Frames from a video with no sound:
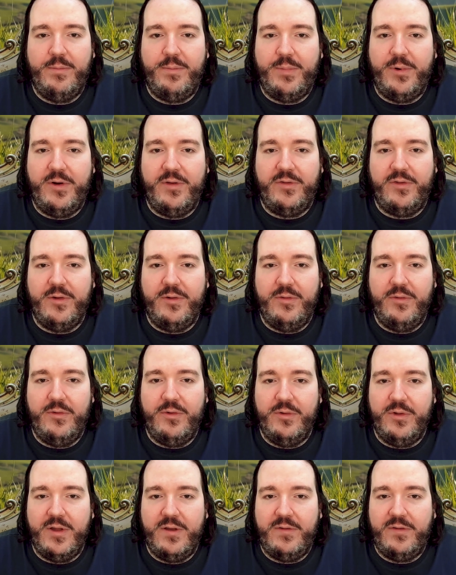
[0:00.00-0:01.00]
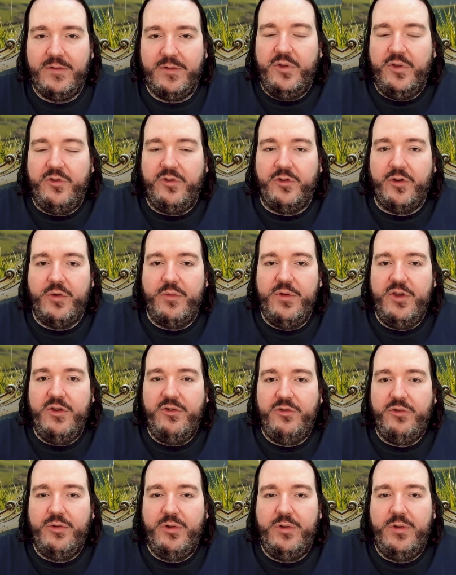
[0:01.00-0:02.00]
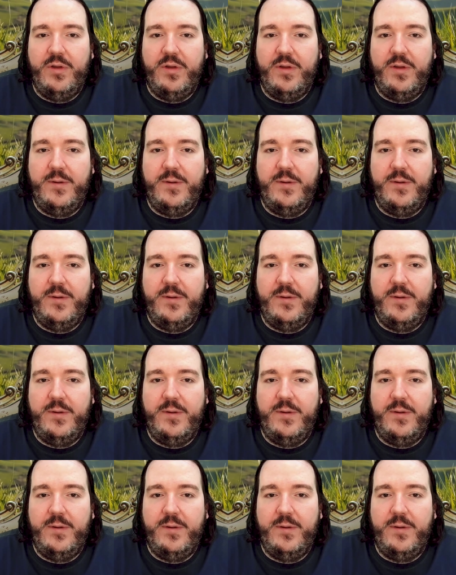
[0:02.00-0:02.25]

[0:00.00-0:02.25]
person do this. So we should